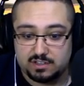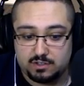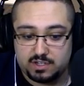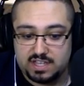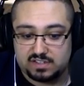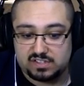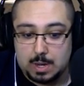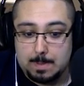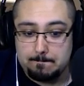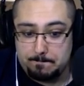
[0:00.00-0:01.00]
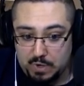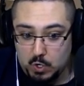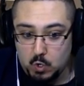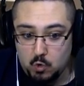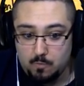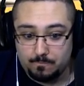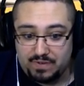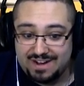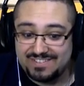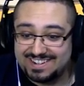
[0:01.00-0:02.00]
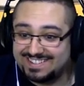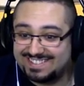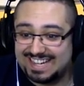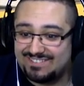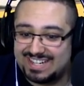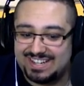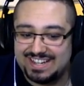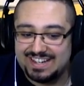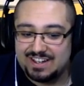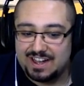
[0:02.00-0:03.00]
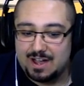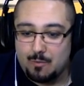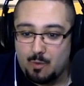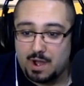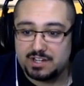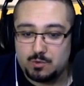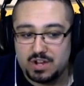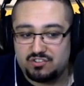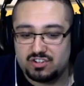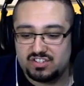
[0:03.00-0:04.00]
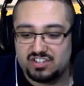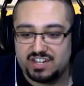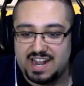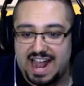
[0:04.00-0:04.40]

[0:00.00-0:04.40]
Look at this. Boom, 571 uh, quintrigintillion.